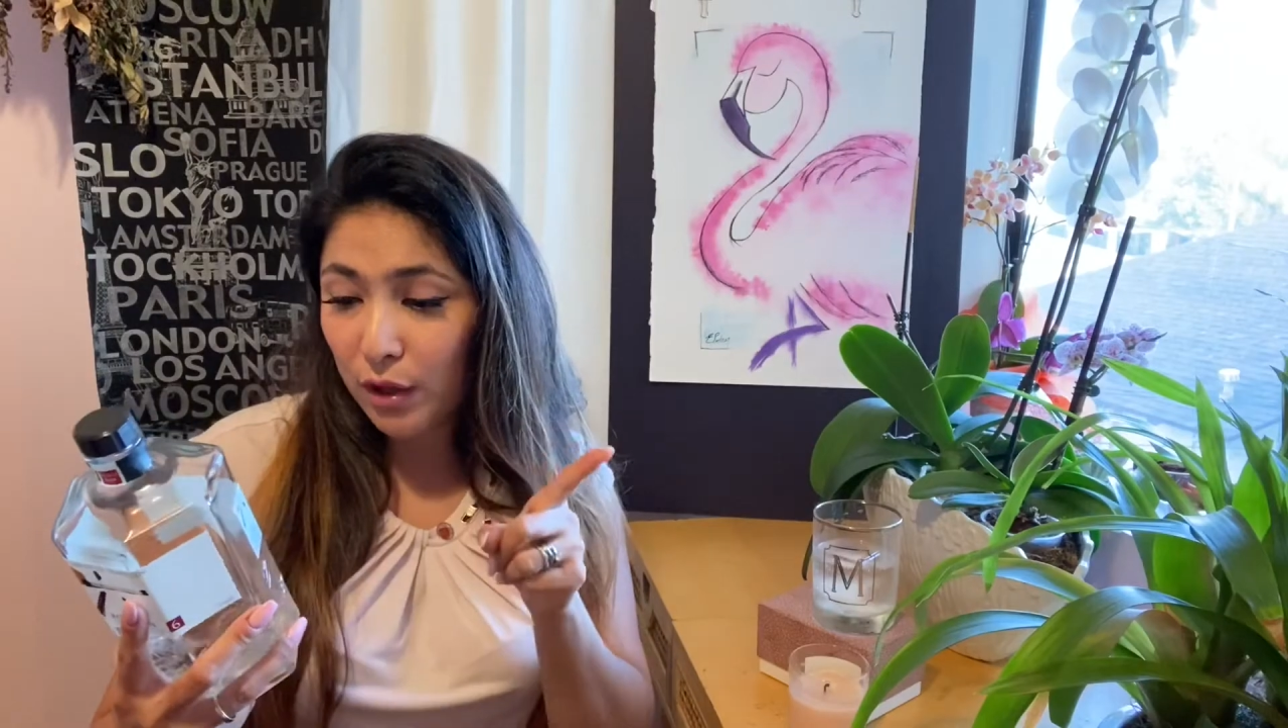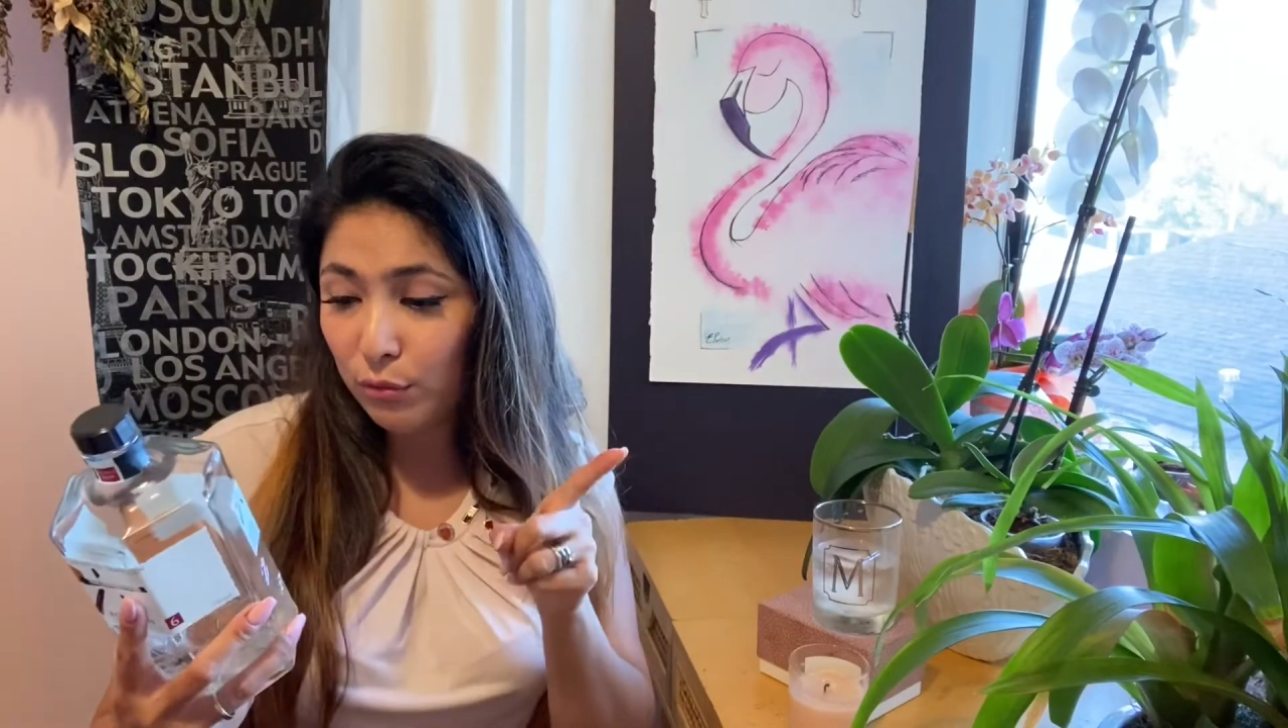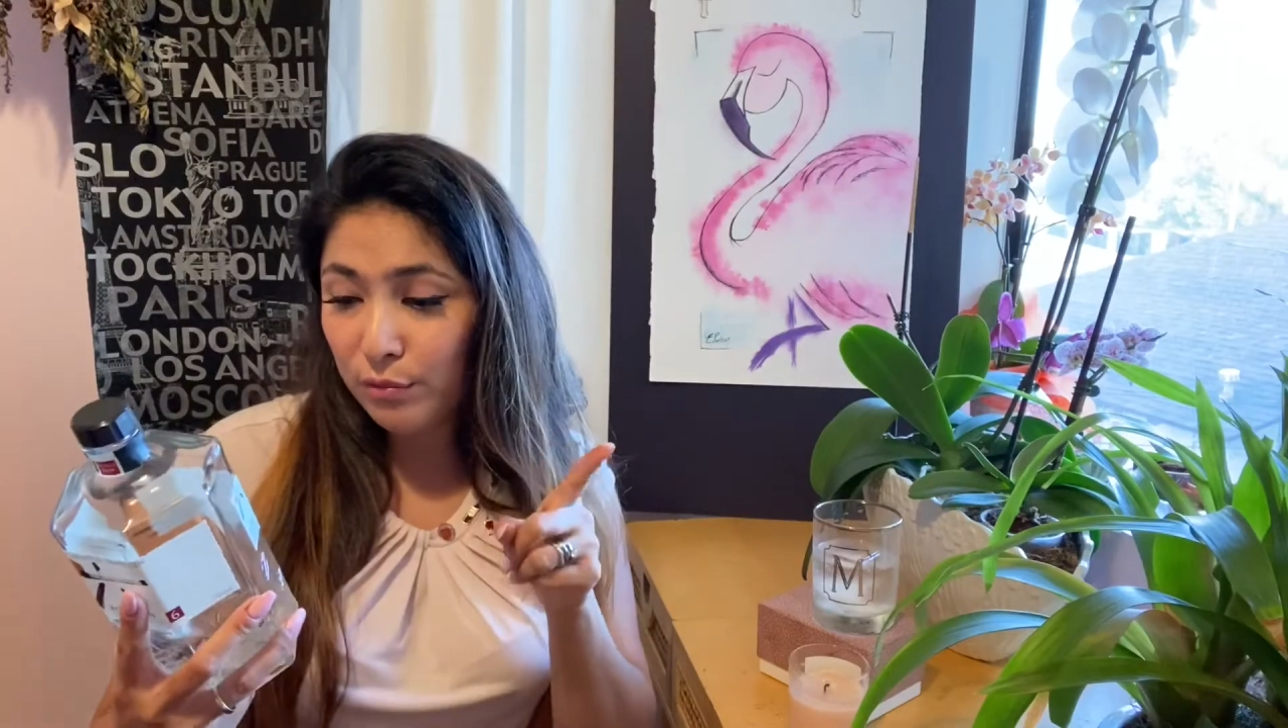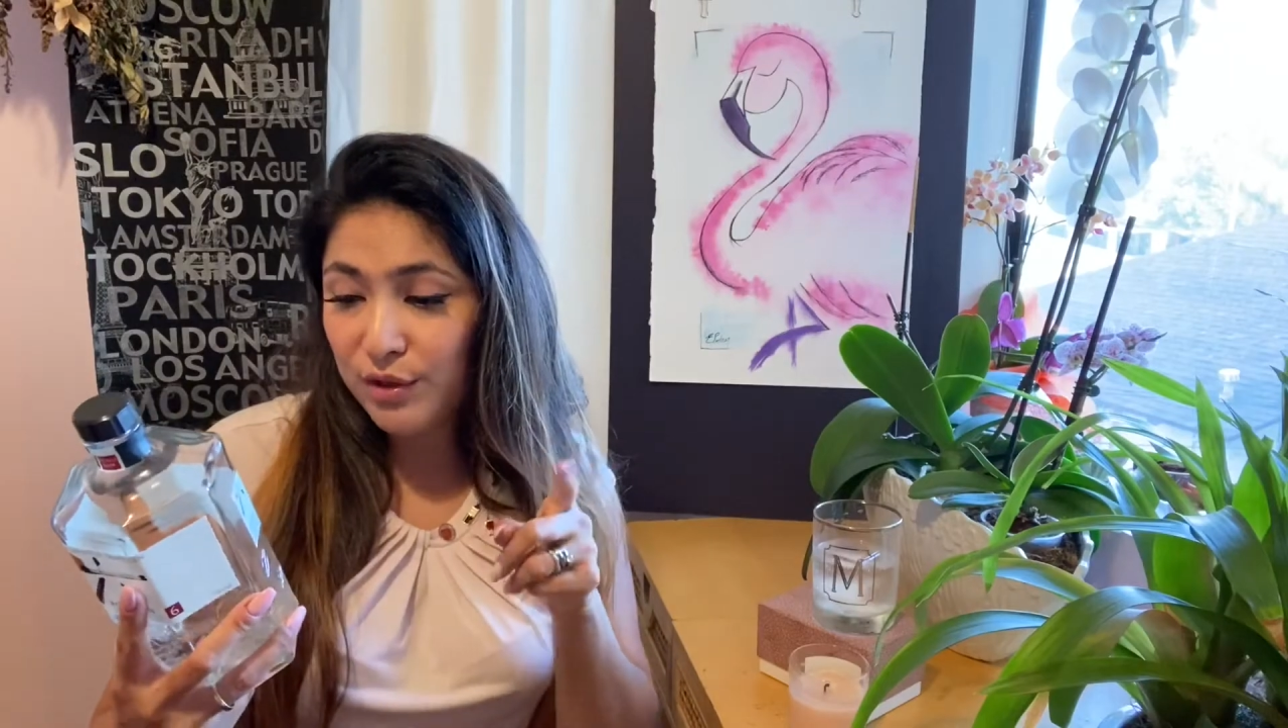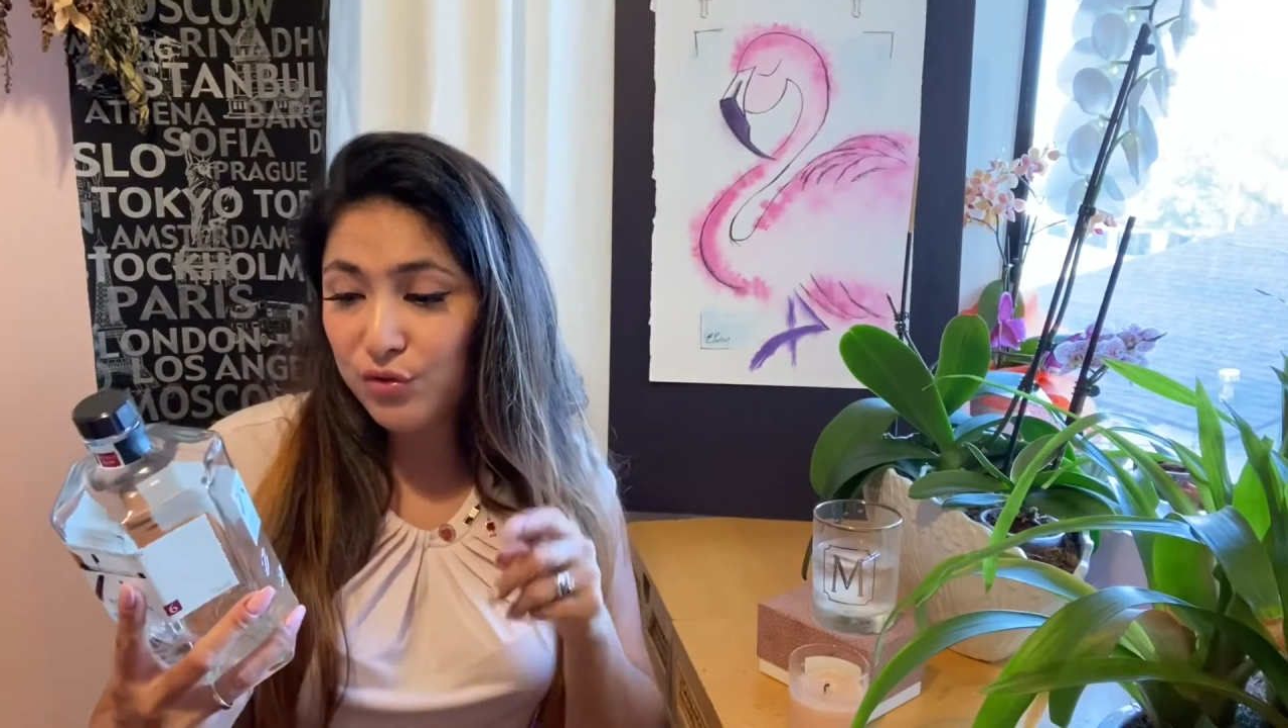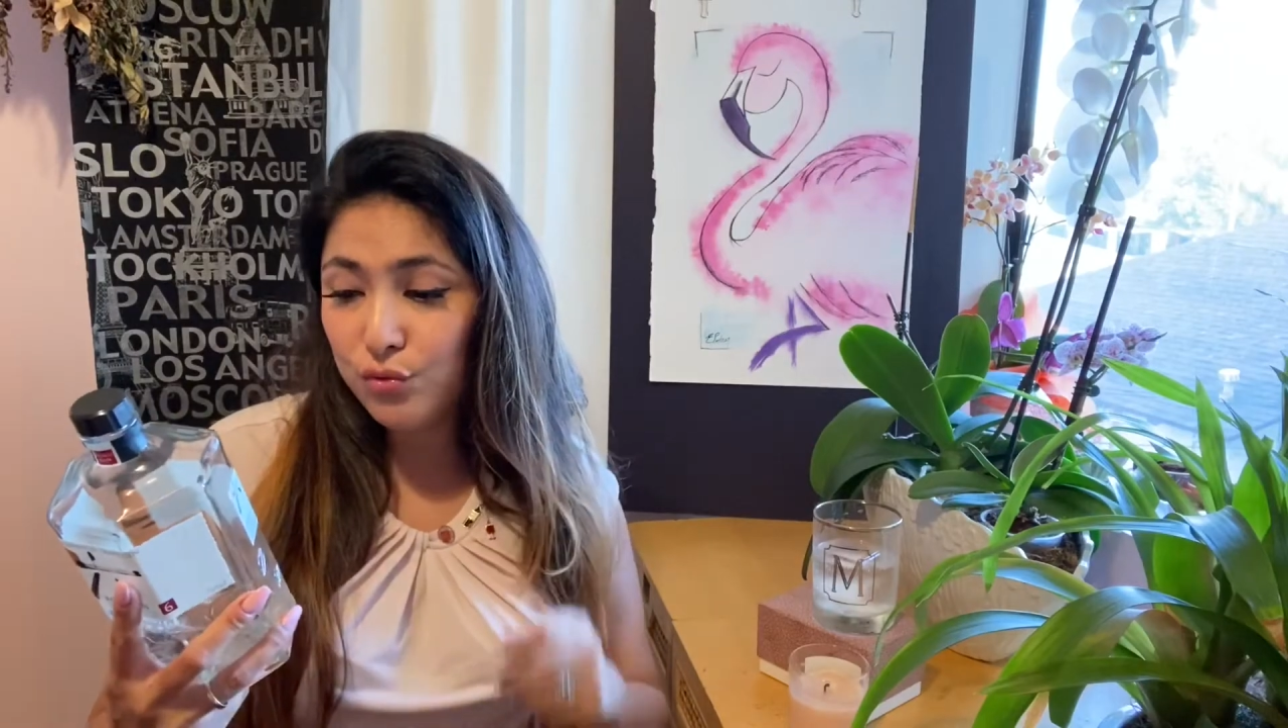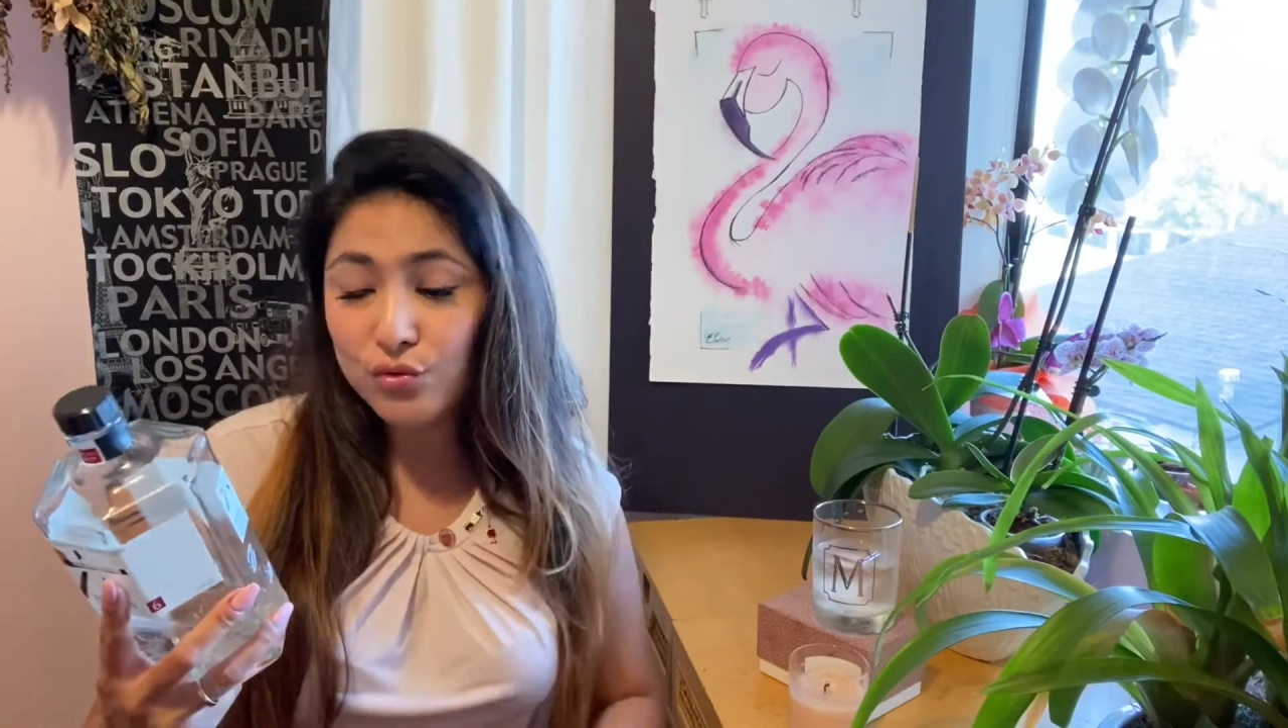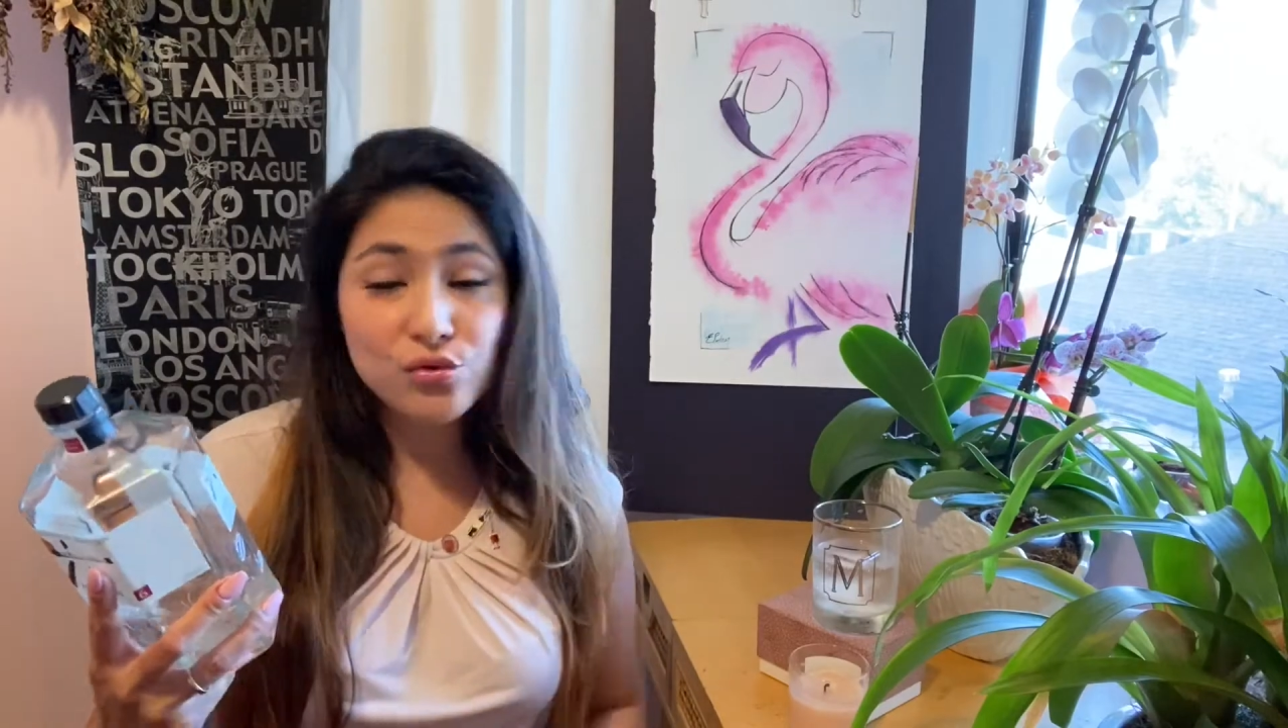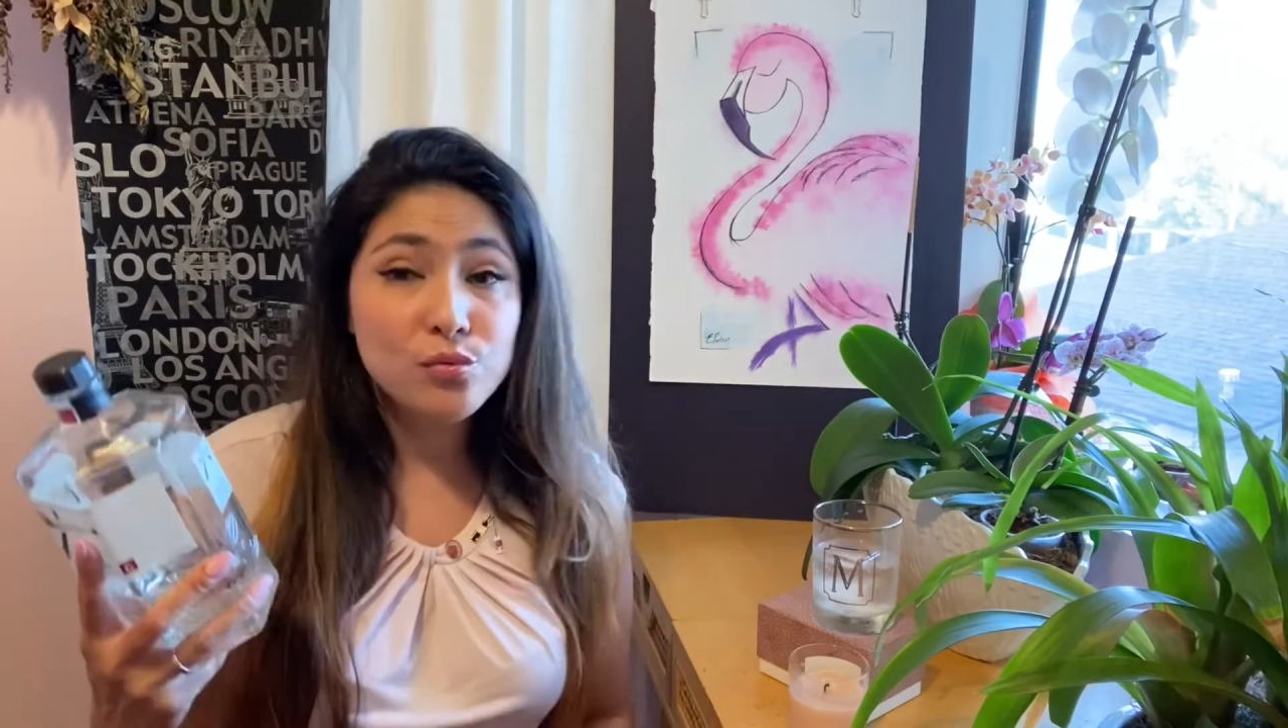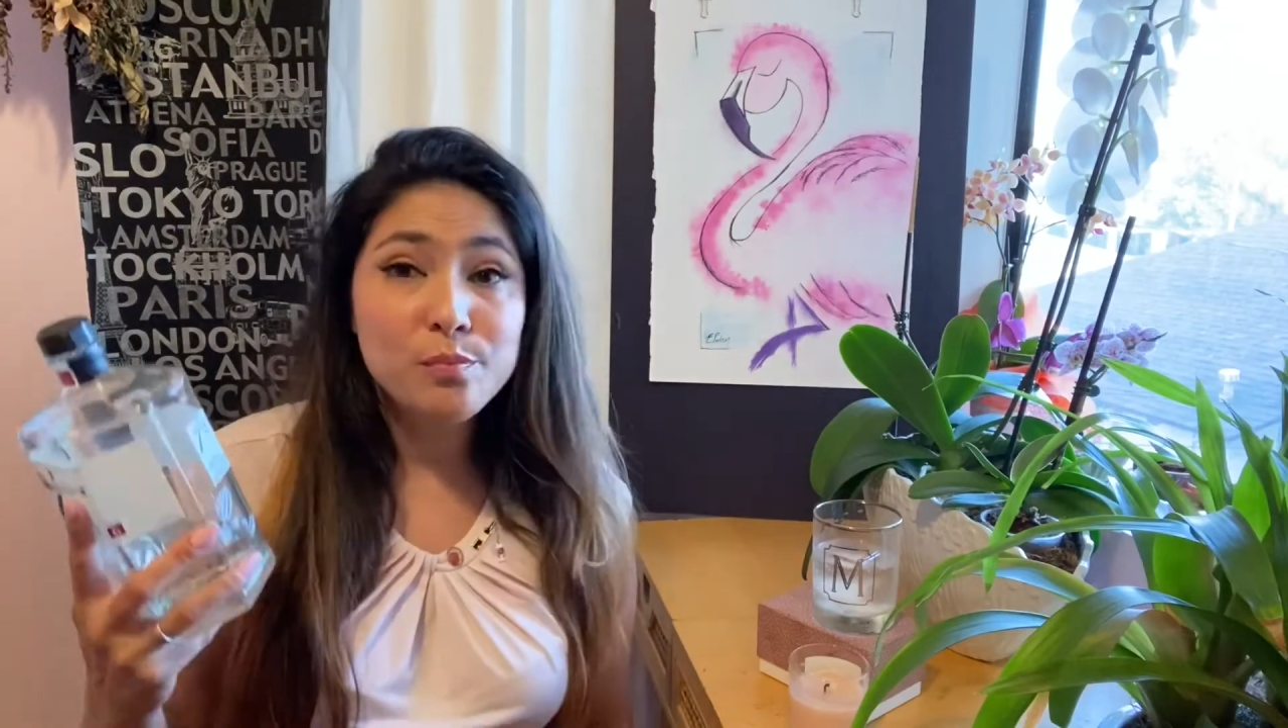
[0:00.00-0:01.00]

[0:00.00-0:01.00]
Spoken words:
will be Yuzu